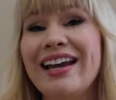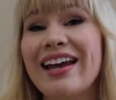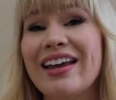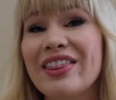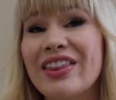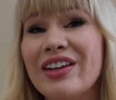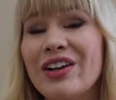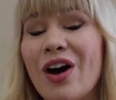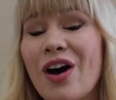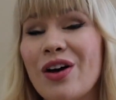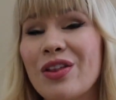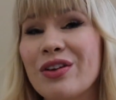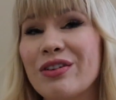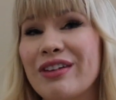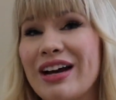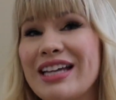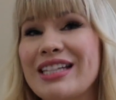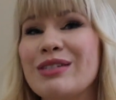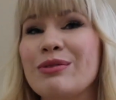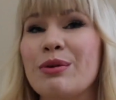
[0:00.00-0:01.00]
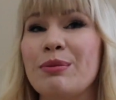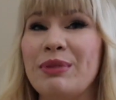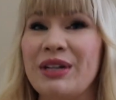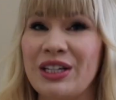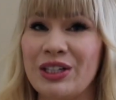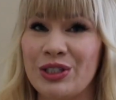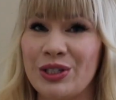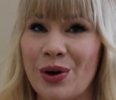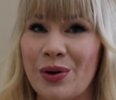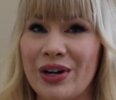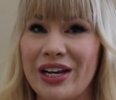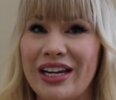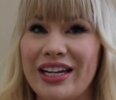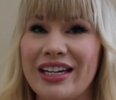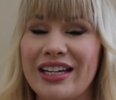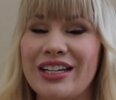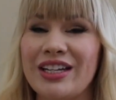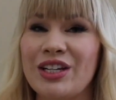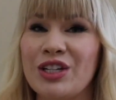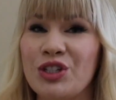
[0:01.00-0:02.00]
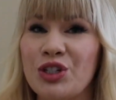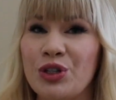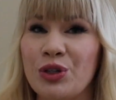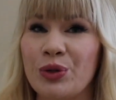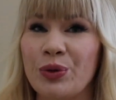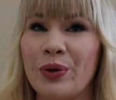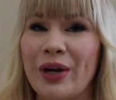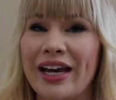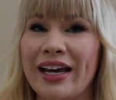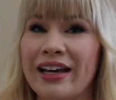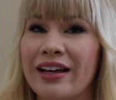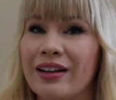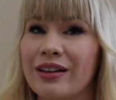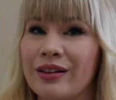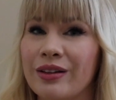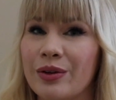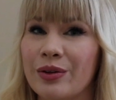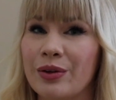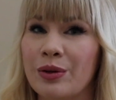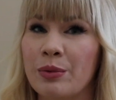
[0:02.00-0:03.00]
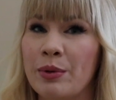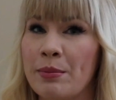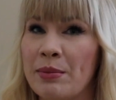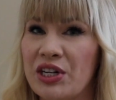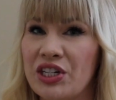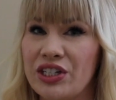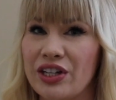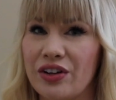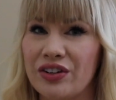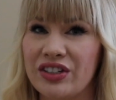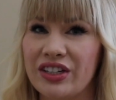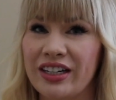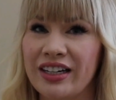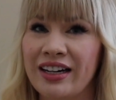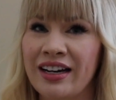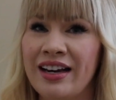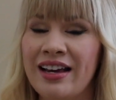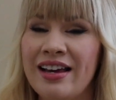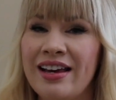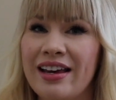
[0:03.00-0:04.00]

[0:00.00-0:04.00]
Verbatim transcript: and then all the rest will be donated to a local women's shelter